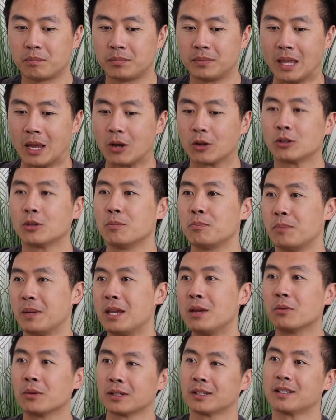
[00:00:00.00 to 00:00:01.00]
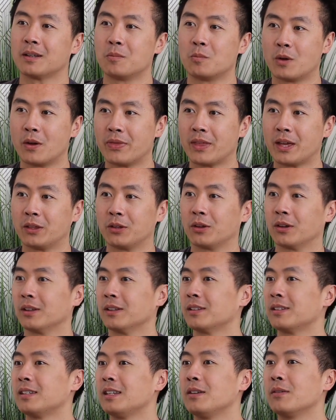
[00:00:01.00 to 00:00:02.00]
there to be with someone that they're going
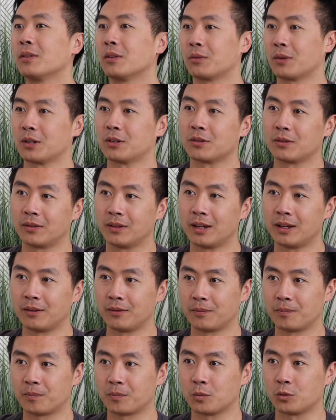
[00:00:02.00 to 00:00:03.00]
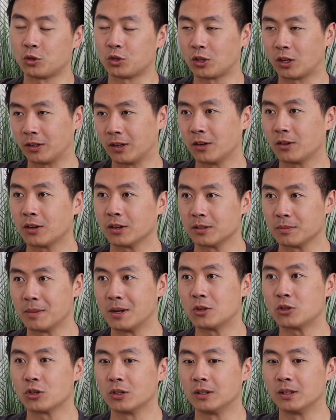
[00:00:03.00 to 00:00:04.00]
to see for the rest of their life, which Dr. Erica has
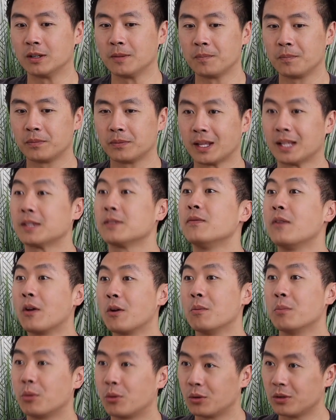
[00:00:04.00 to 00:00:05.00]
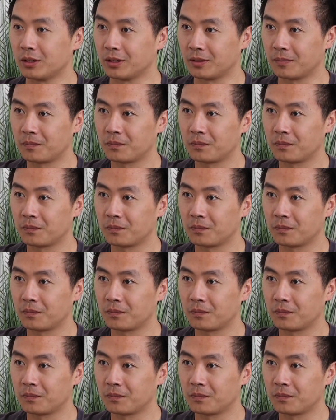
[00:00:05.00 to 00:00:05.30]
mentioned. That's very important.